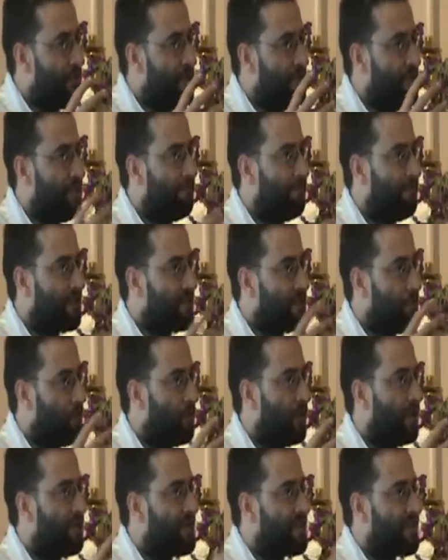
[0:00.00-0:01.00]
be
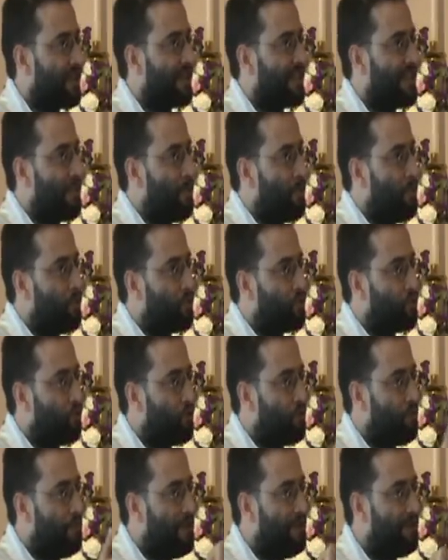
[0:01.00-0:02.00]
flexible, that is capable to
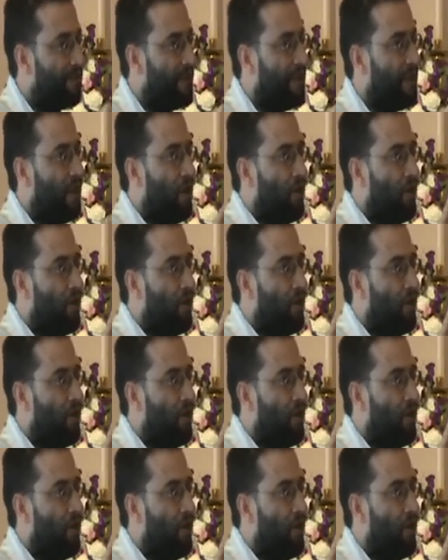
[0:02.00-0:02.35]
admit